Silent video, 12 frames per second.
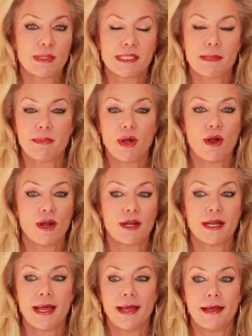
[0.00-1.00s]
was a
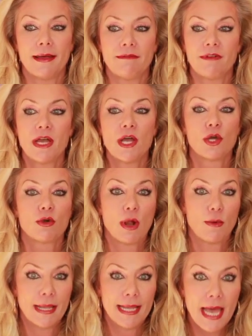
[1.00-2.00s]
part of
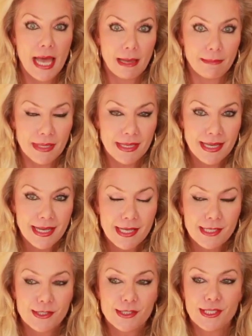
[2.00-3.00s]
growing up.
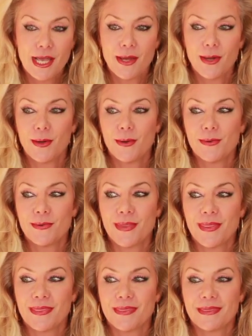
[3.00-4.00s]

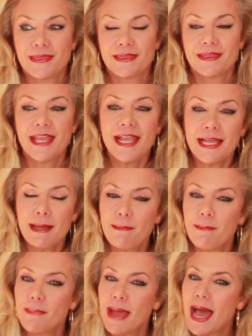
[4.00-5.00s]
So think
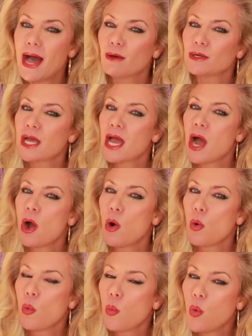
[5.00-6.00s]
about
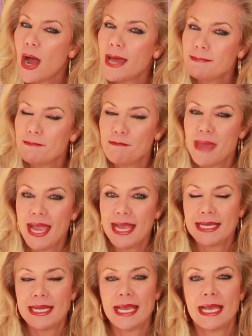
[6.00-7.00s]
what
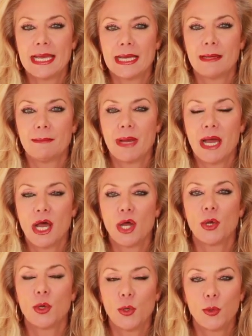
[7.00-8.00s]
made him
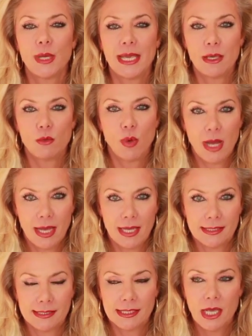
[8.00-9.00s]
who he
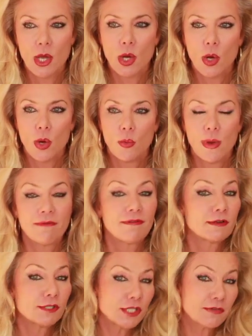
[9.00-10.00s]
was. Well,
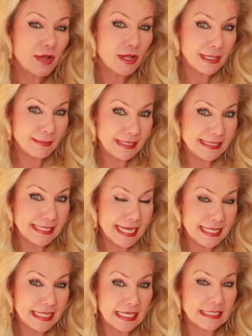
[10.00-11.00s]
first of all, let me
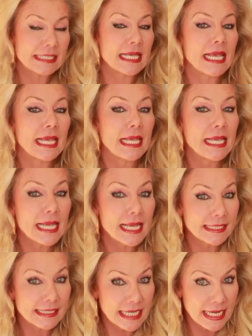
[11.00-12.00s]
say this. He
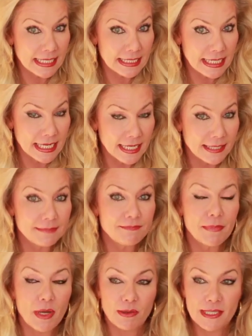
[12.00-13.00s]
is
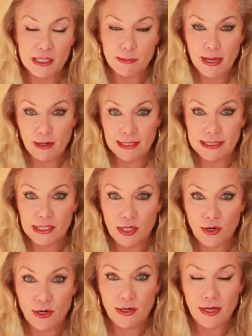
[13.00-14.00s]
Indian. Both his parents
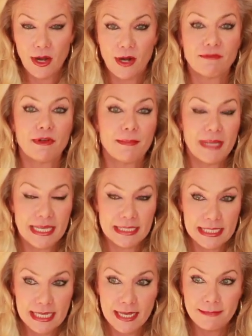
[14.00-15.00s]
are from
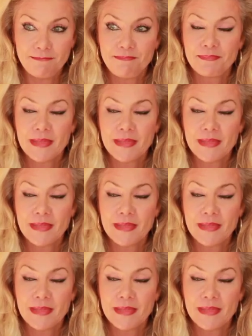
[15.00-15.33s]
India.